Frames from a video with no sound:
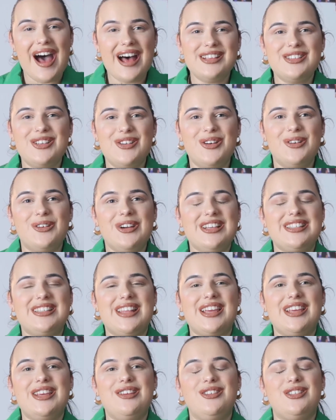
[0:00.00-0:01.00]
As always,
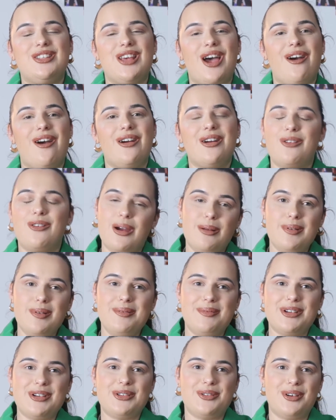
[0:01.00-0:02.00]
thank you so incredibly
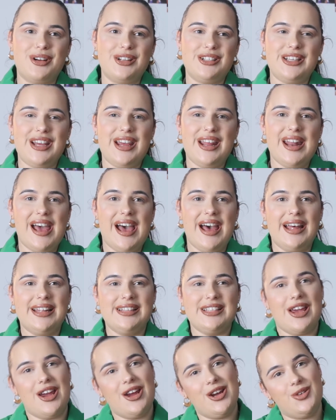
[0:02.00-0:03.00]
much for watching,
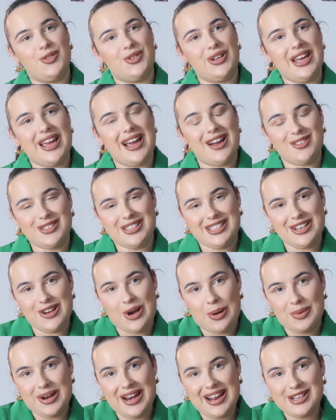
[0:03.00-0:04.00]
and hopefully I'll see you
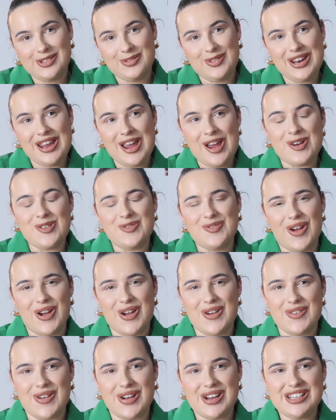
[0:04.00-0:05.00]
on my next video
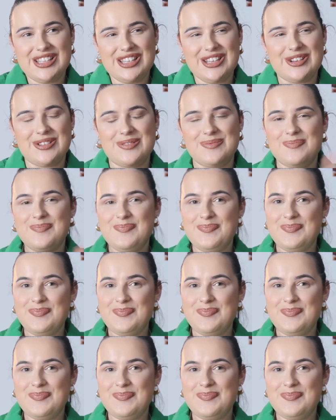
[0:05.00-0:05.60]
very, very soon.